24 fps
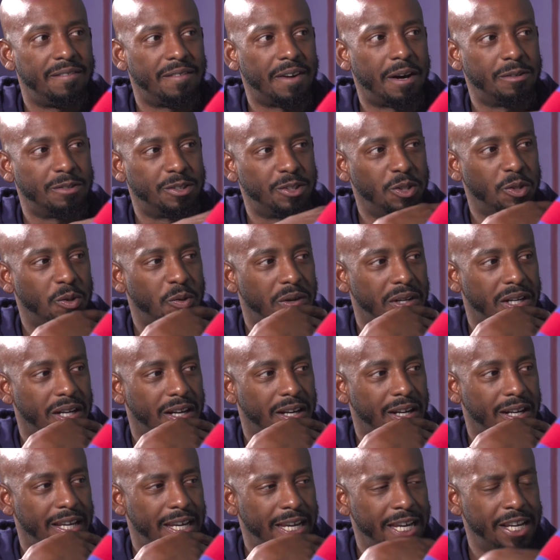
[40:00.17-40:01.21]
I was doing
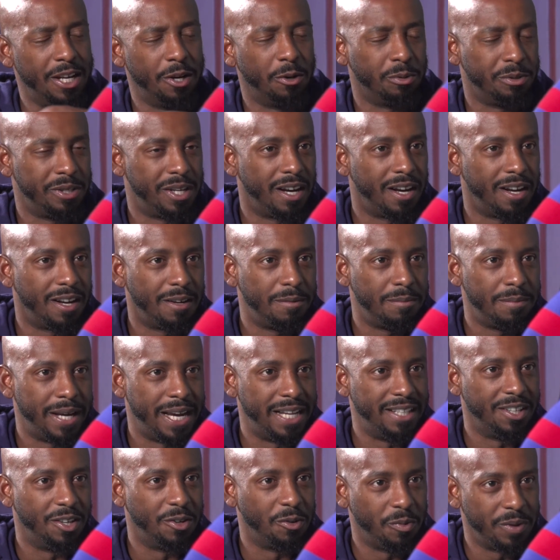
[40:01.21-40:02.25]
EO Dub,
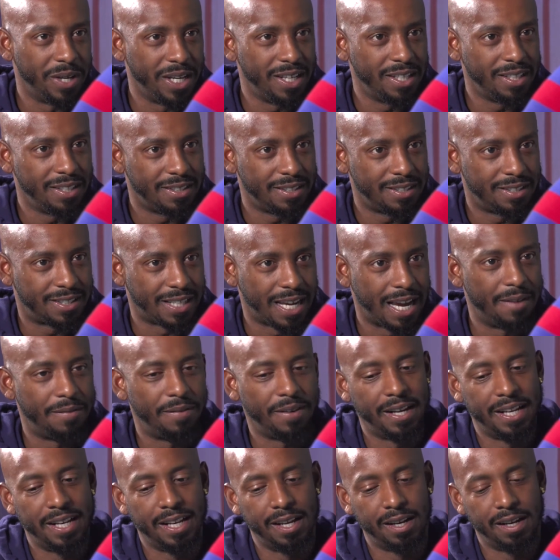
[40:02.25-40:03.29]
end of the week, Cypher,
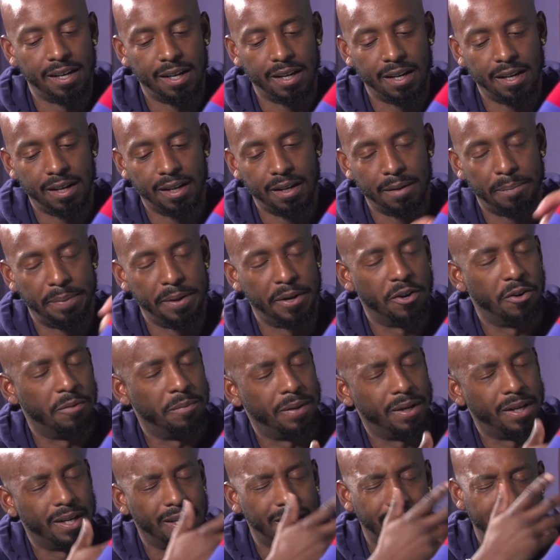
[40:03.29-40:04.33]
and then
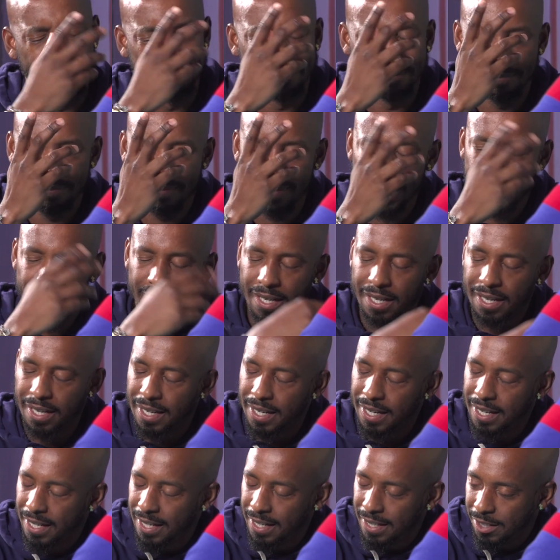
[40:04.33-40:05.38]
Pyramid,
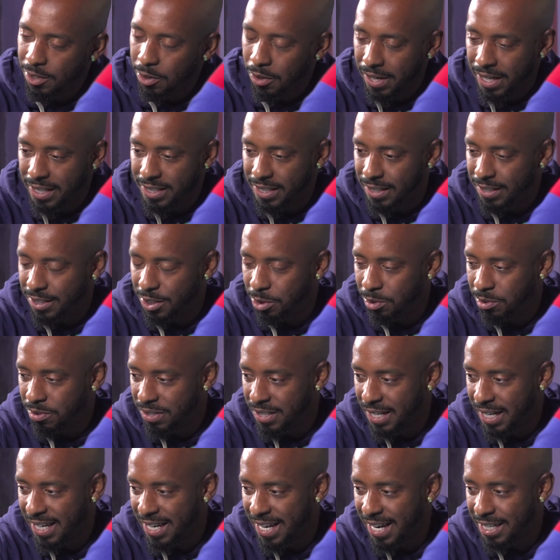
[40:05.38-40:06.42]
call that shit
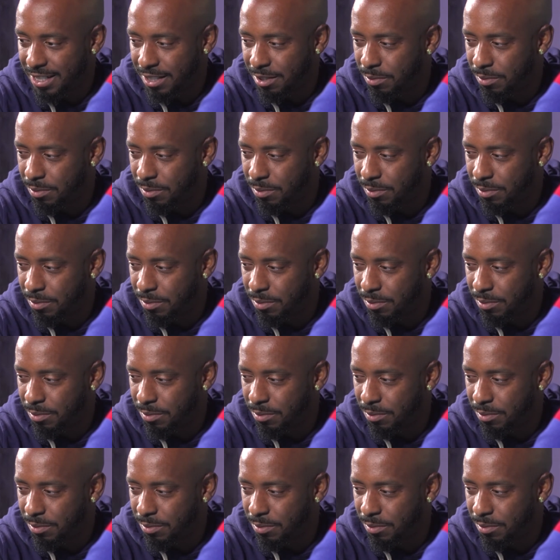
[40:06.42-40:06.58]
Tuesday nights.